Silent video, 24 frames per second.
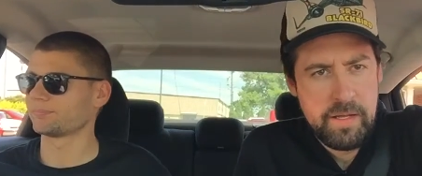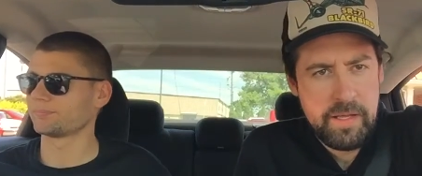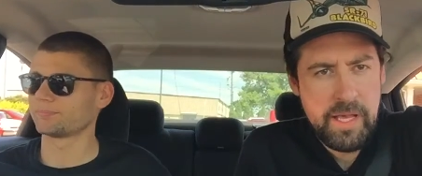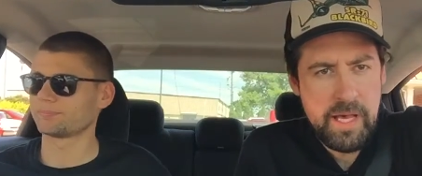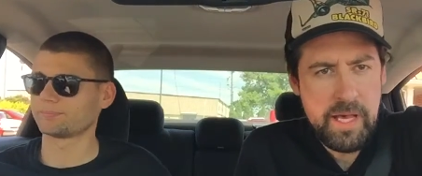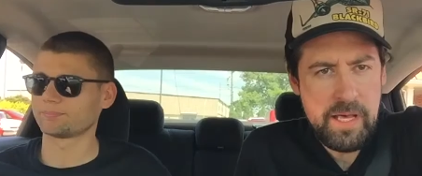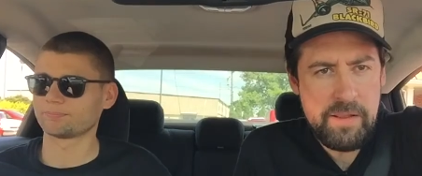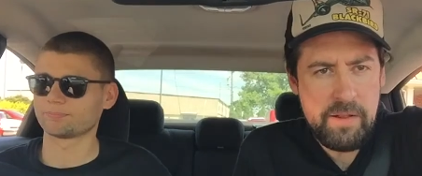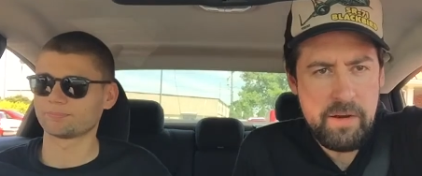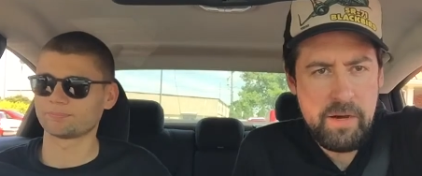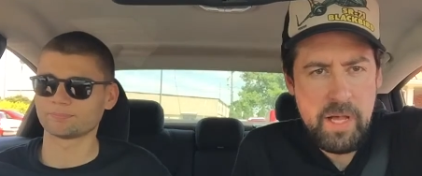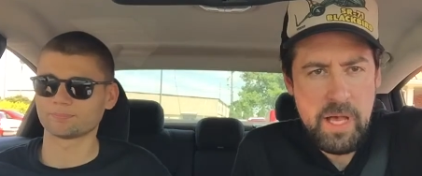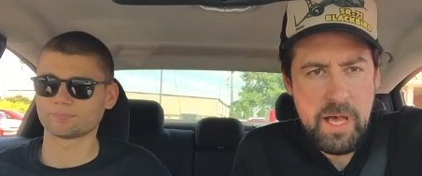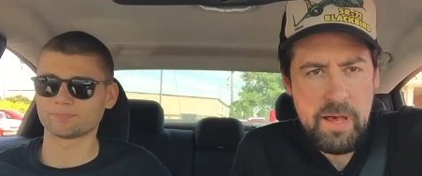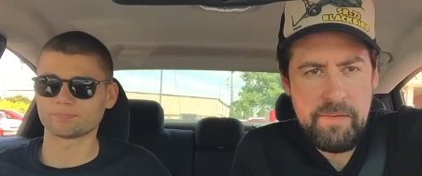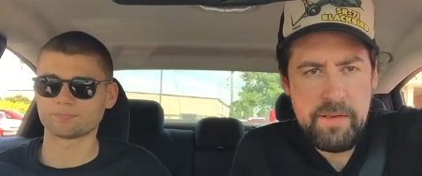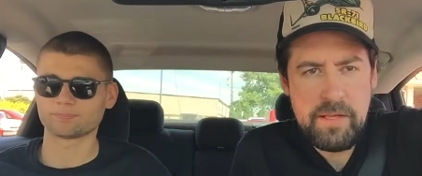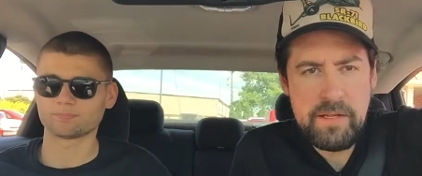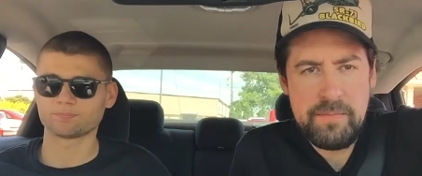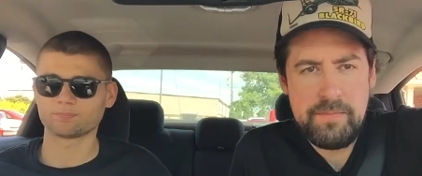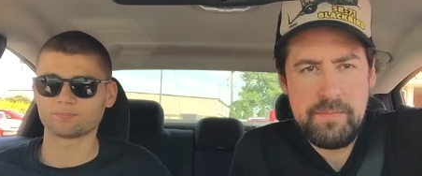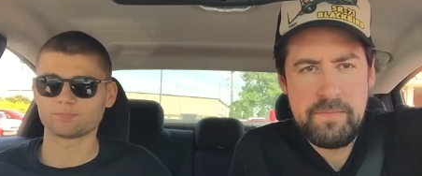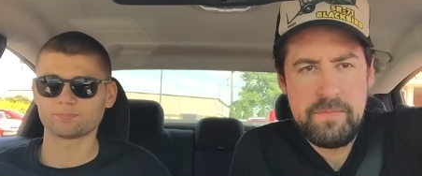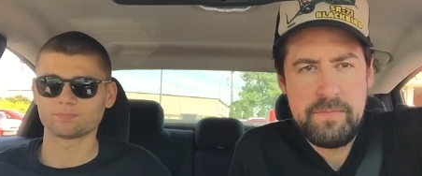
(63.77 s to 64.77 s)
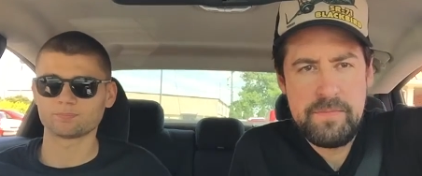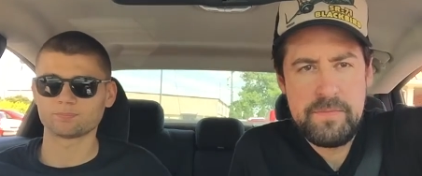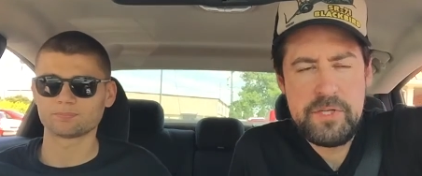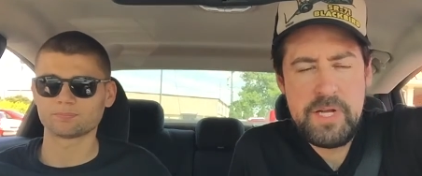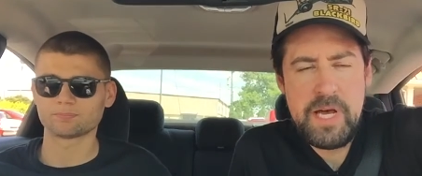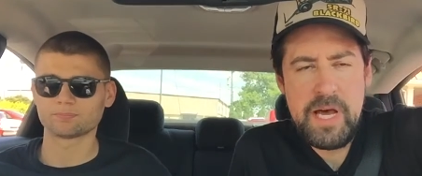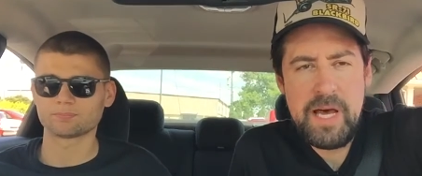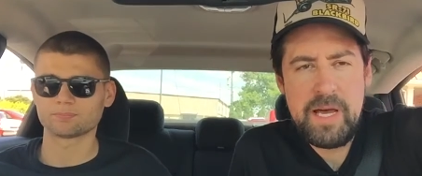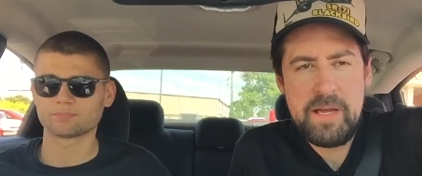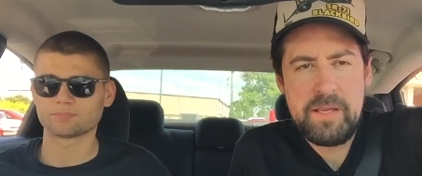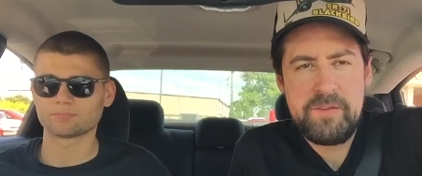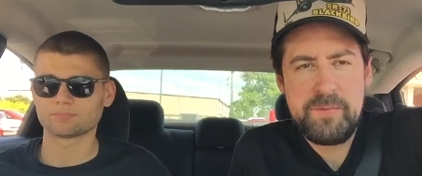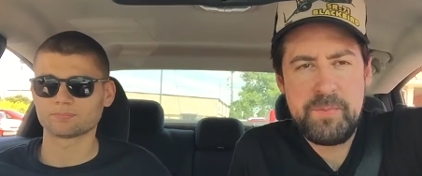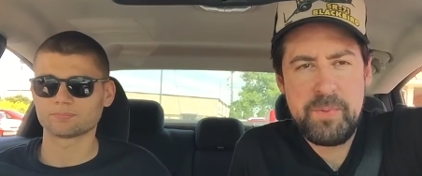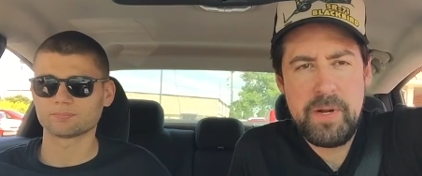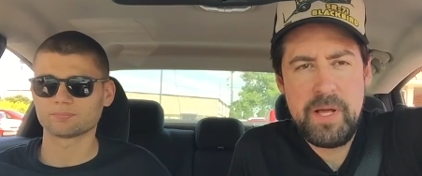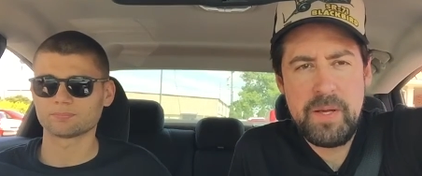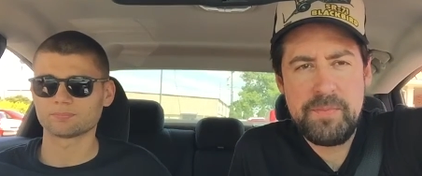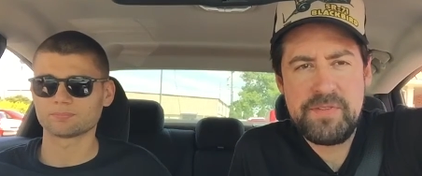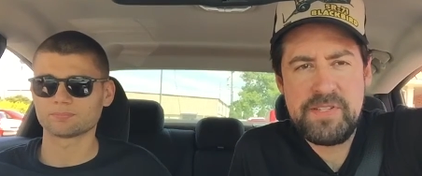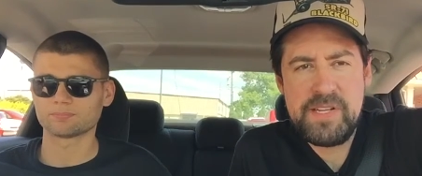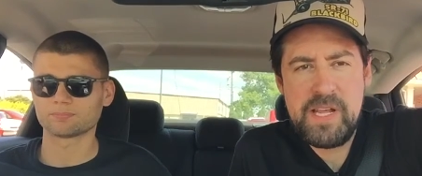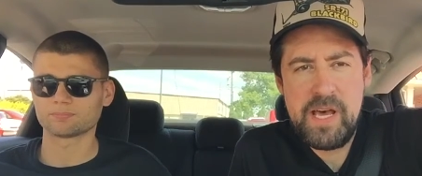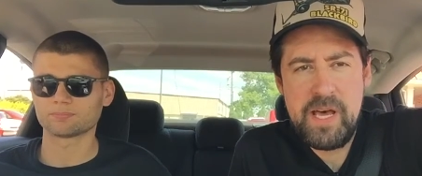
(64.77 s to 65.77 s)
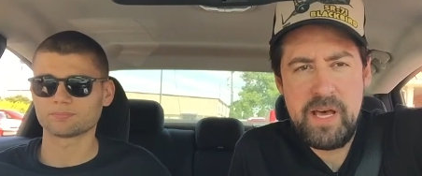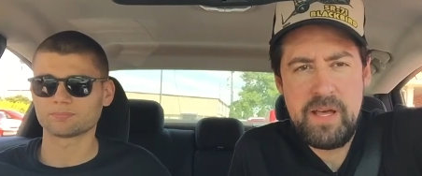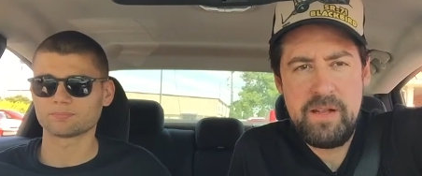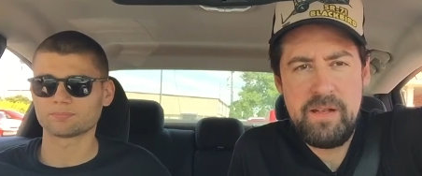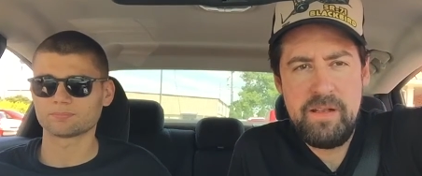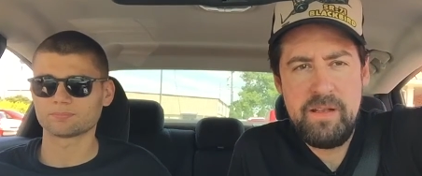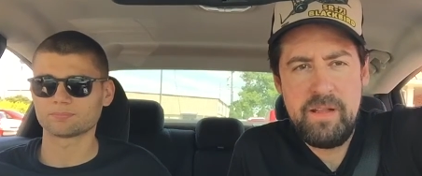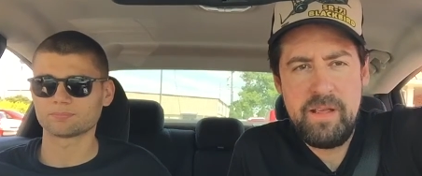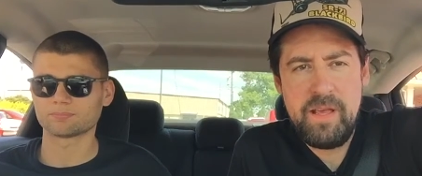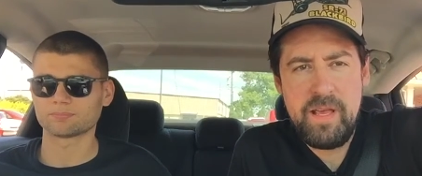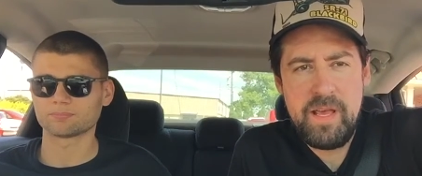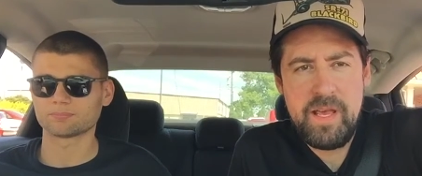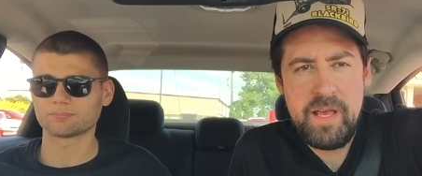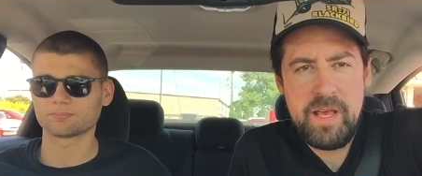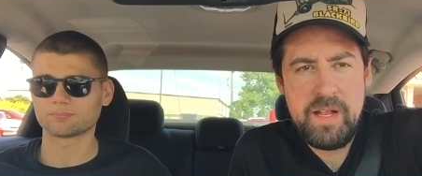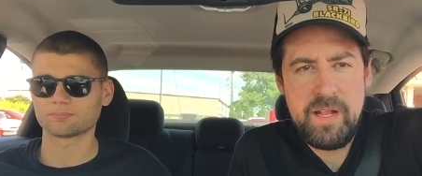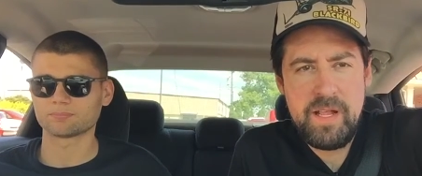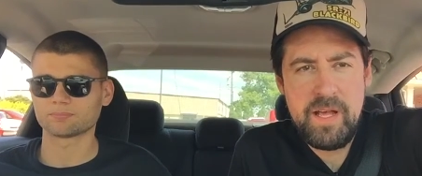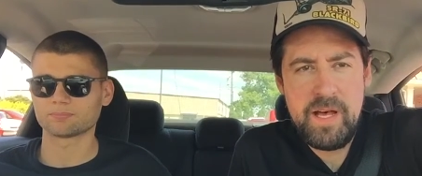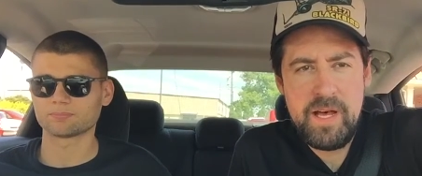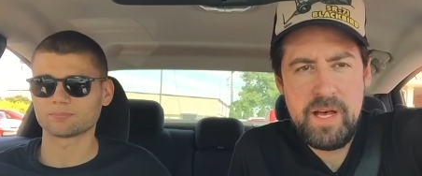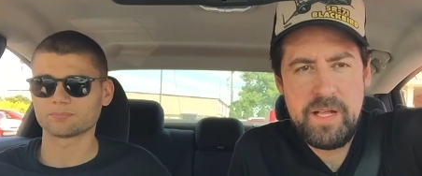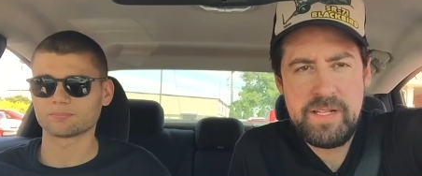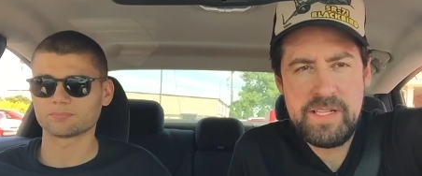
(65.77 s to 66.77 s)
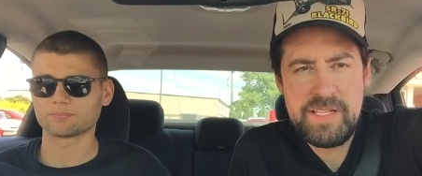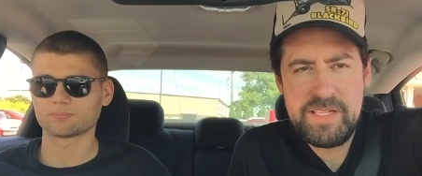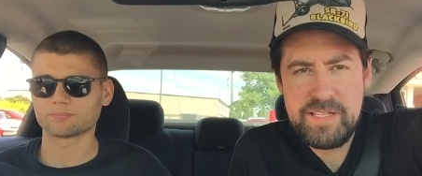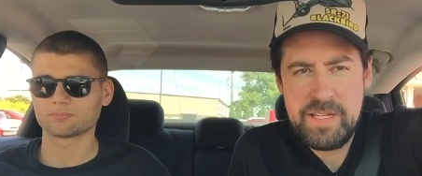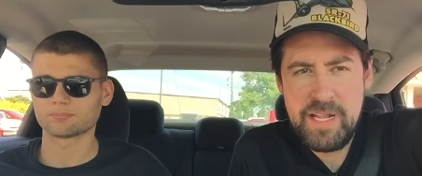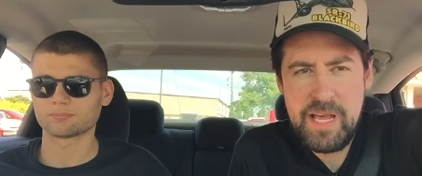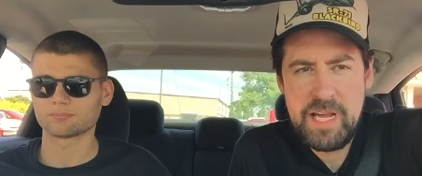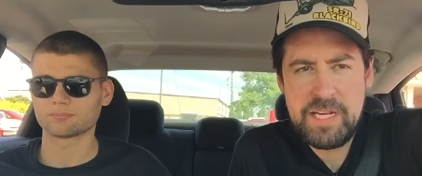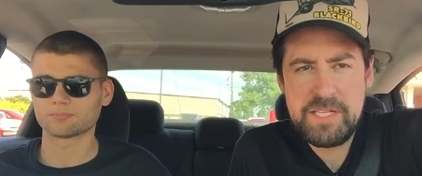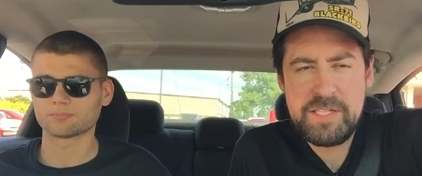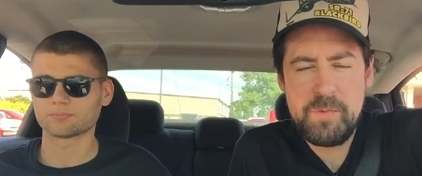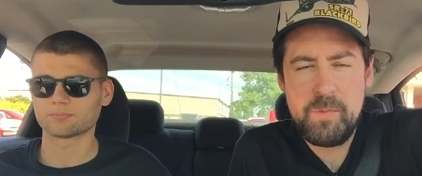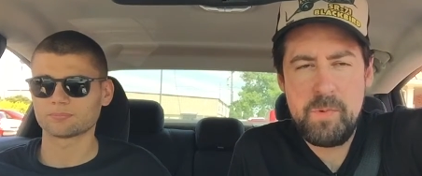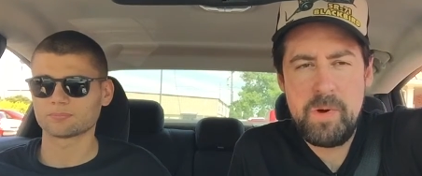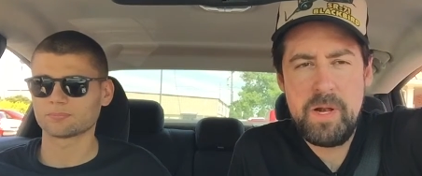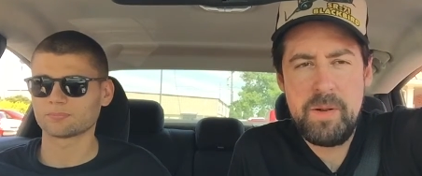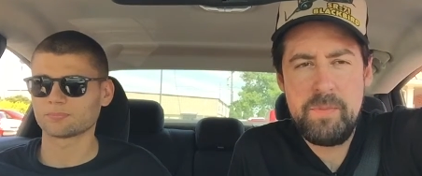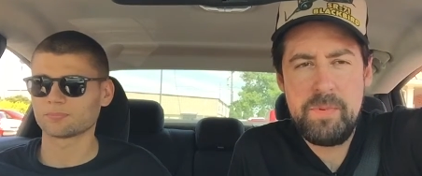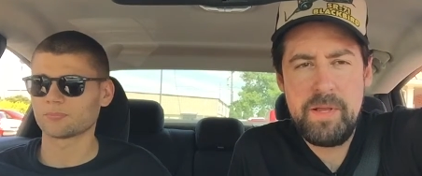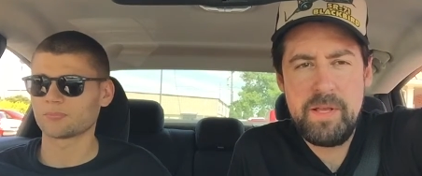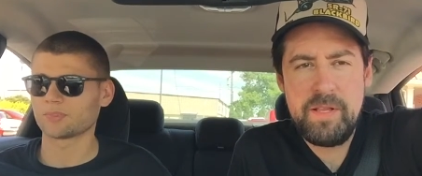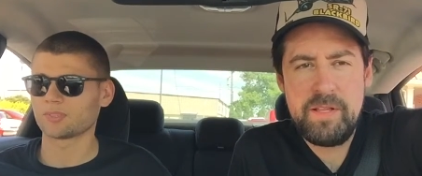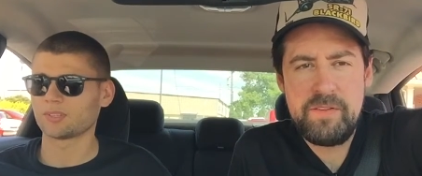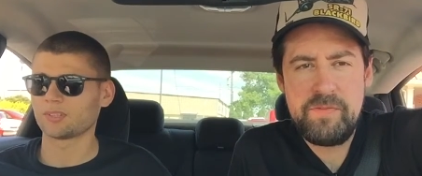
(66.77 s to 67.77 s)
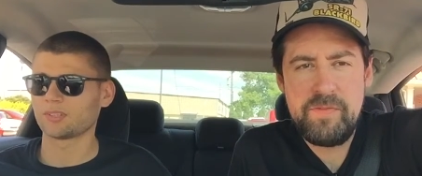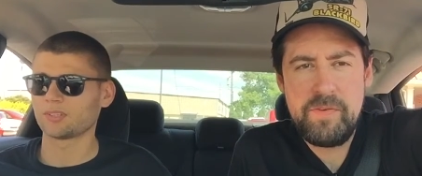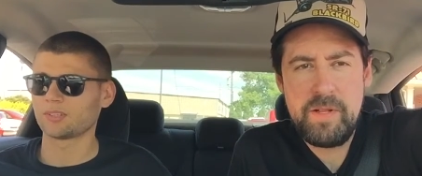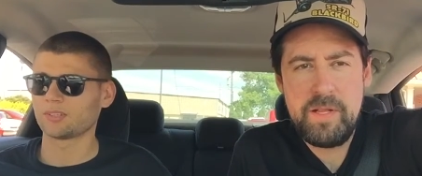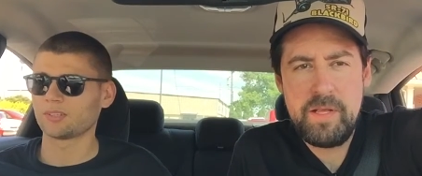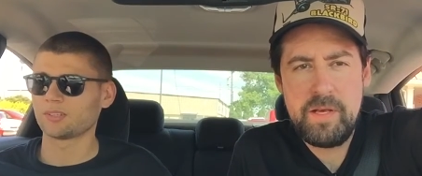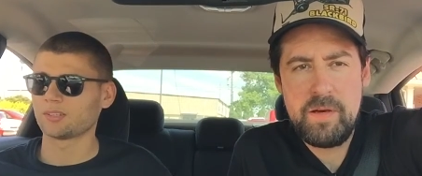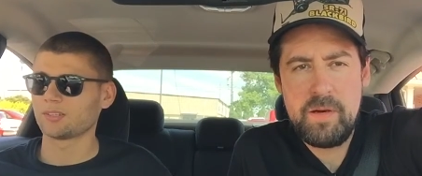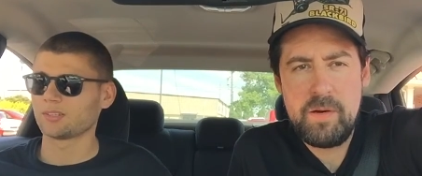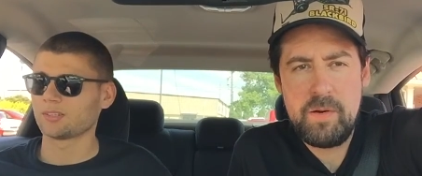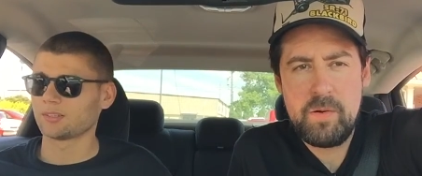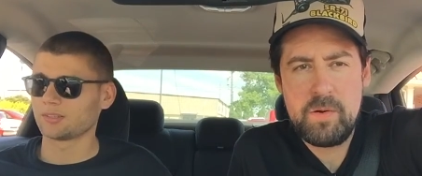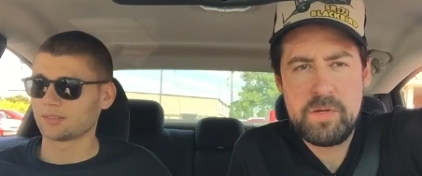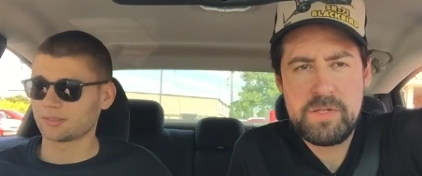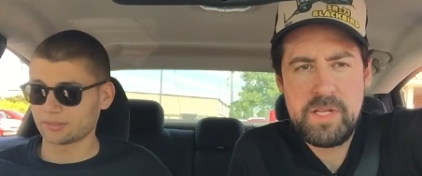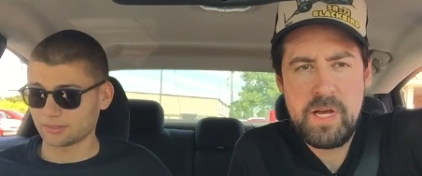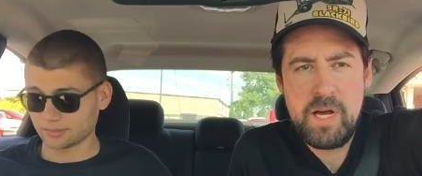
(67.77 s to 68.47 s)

Speaker 1: Yeah, there you have it. Jack is pretty upset and uh, doesn't actually want to be in this video or